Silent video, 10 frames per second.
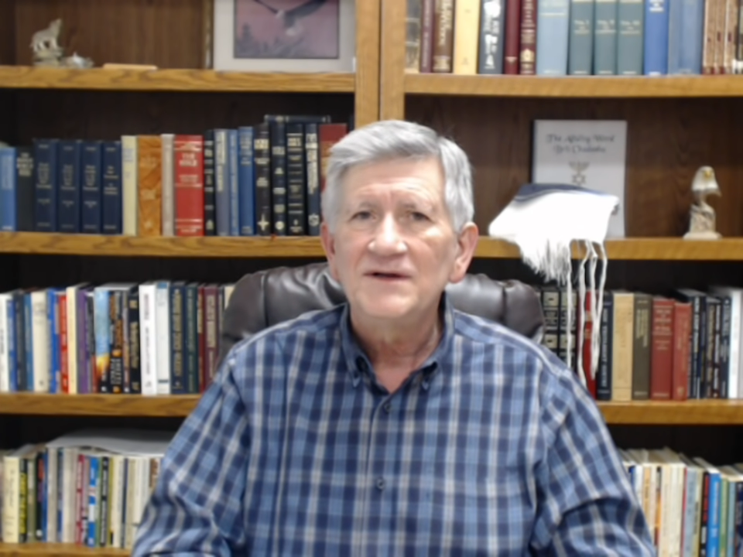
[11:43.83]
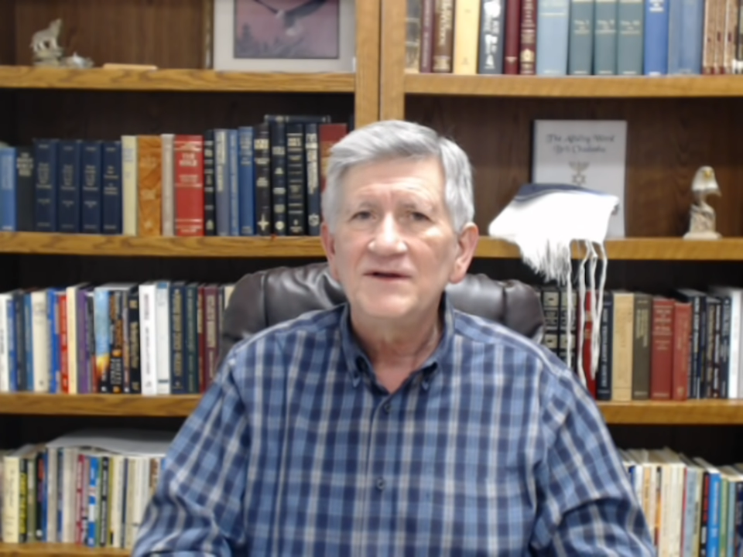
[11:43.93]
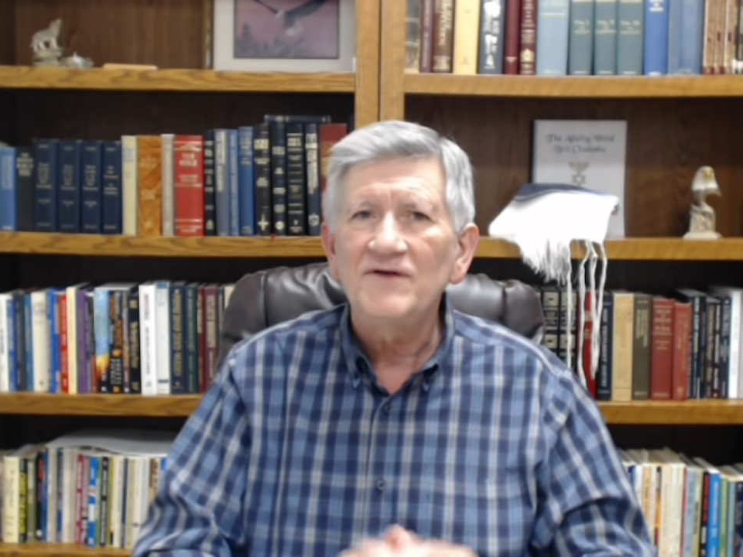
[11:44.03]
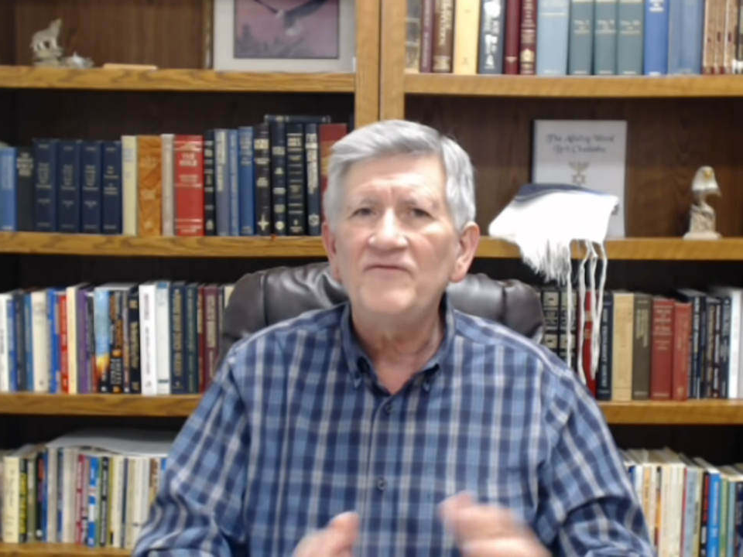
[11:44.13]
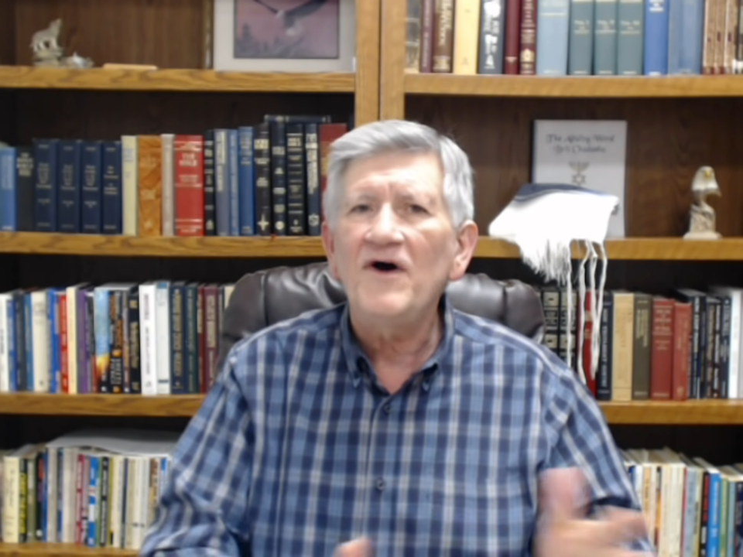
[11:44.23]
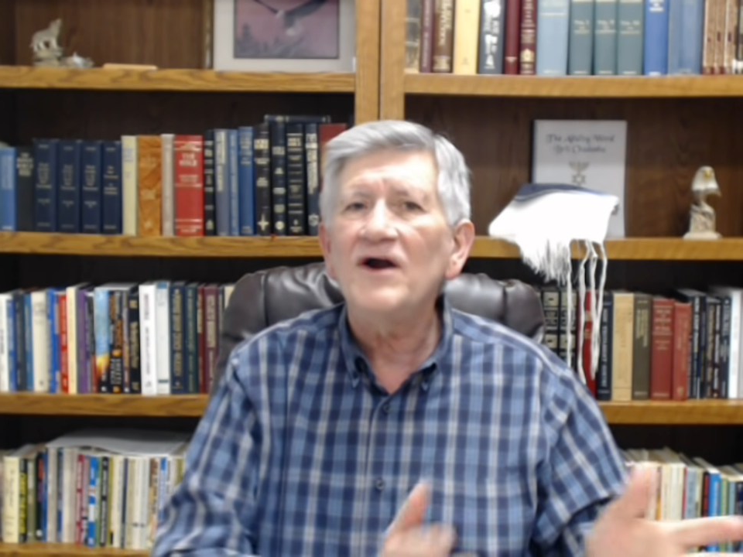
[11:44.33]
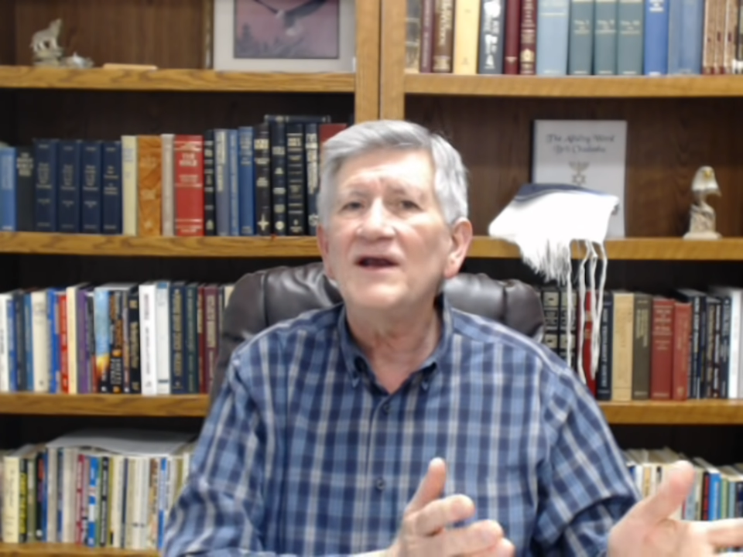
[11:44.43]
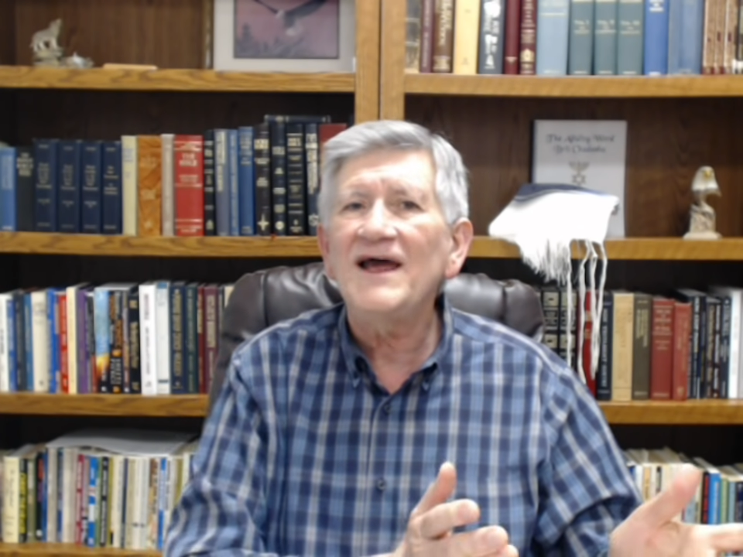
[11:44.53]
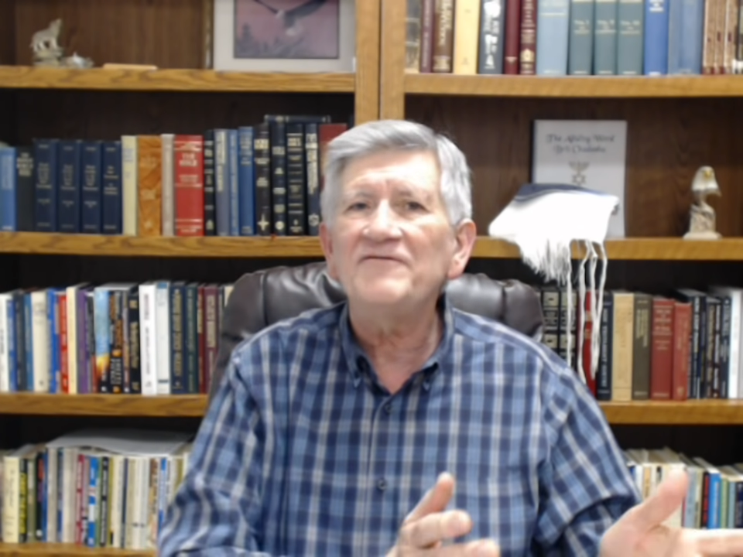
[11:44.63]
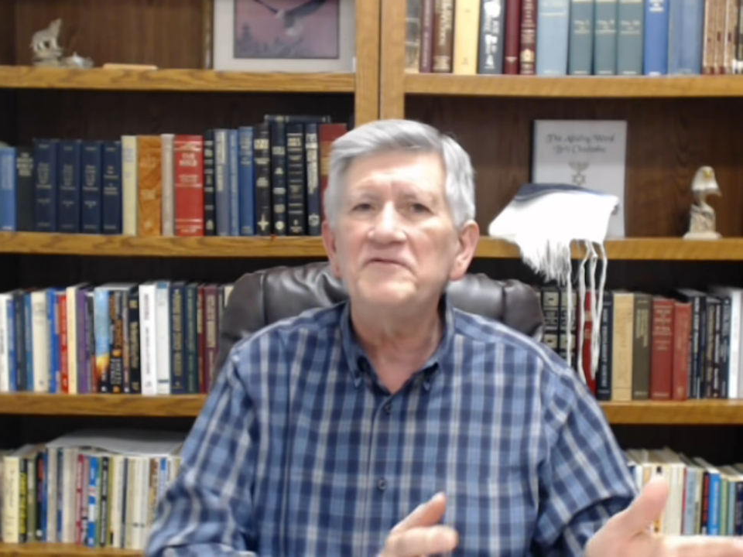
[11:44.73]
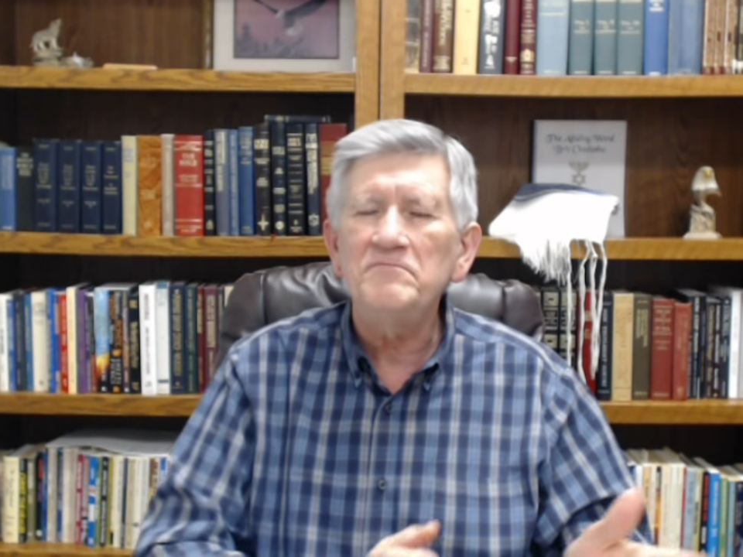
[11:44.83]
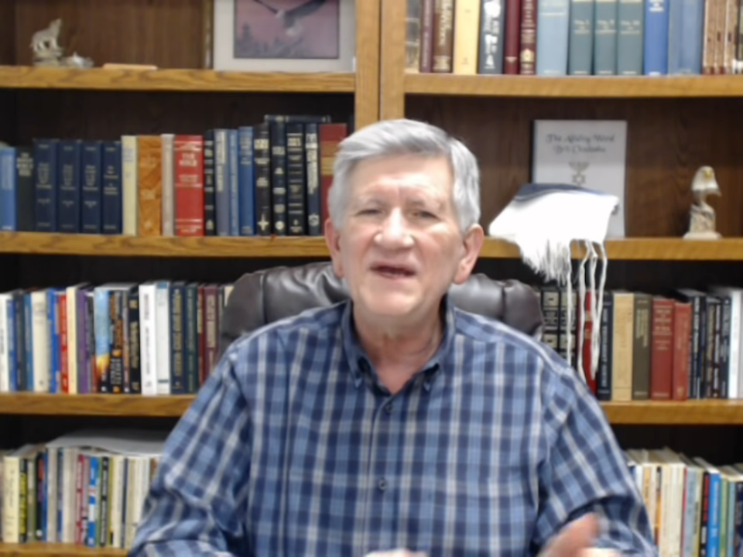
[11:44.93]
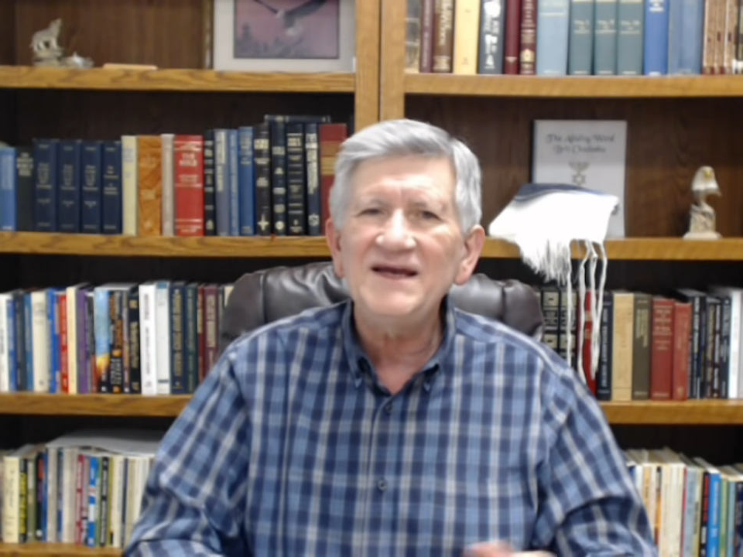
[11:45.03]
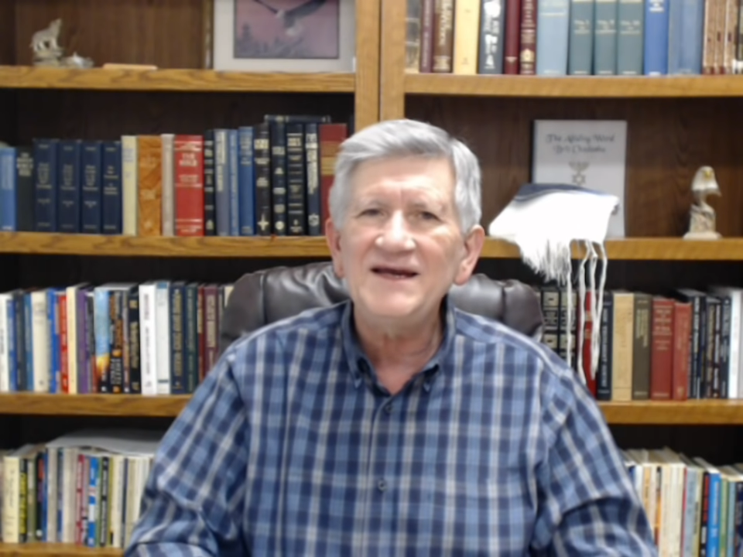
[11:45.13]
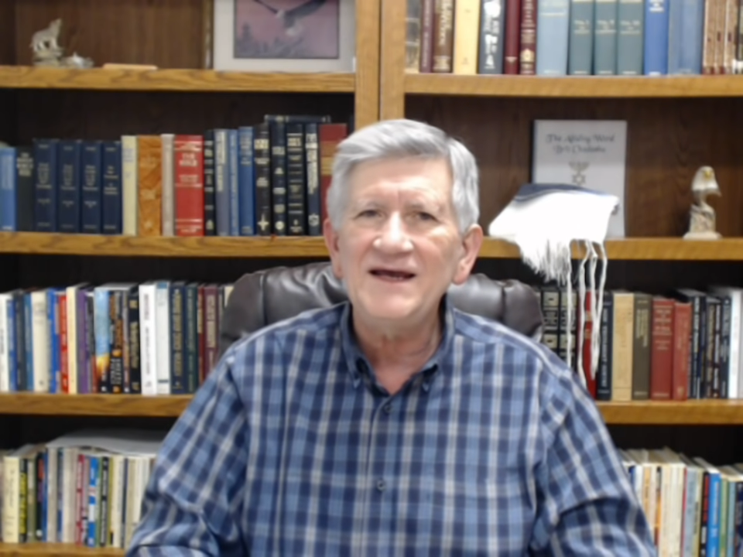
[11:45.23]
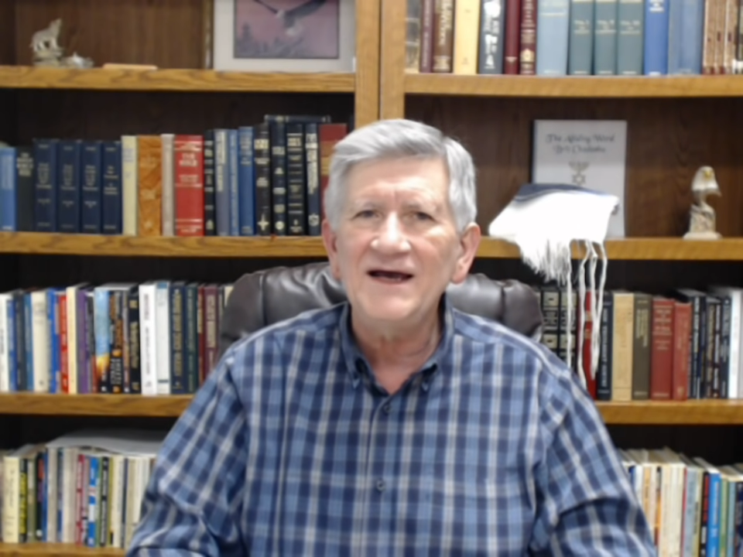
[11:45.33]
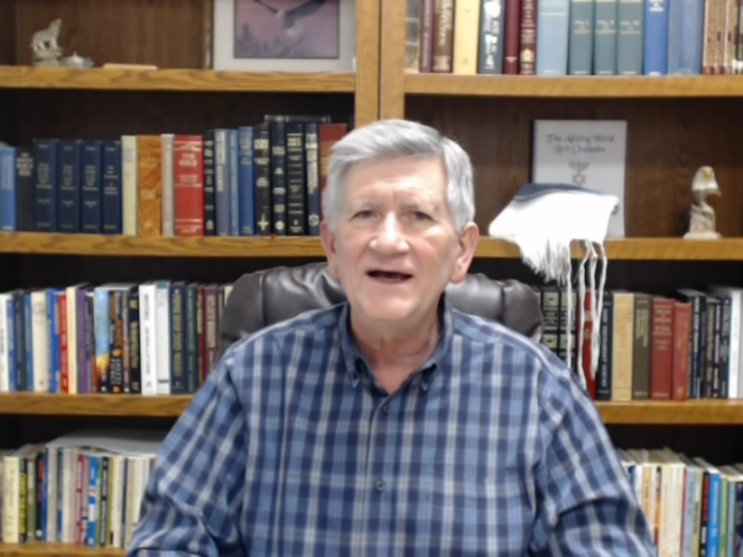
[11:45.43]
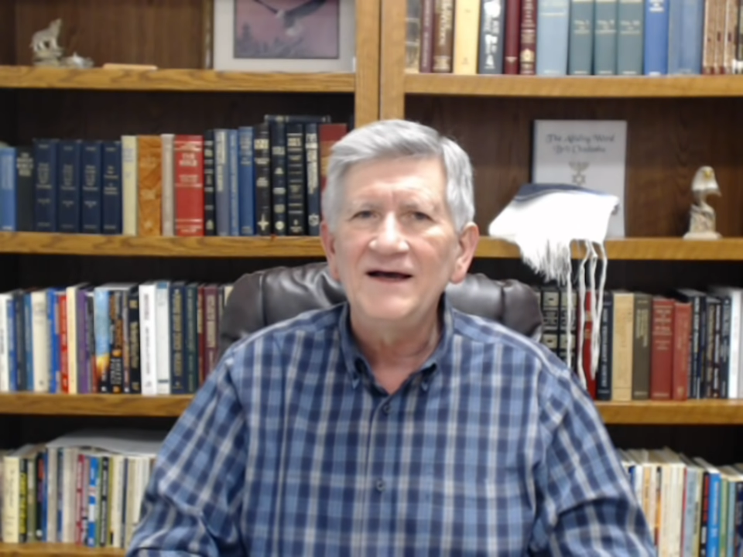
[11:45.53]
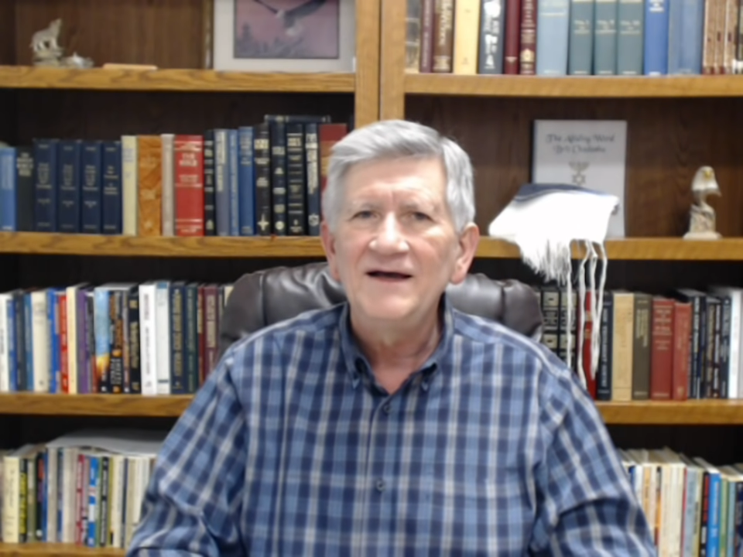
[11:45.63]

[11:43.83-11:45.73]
the far left media,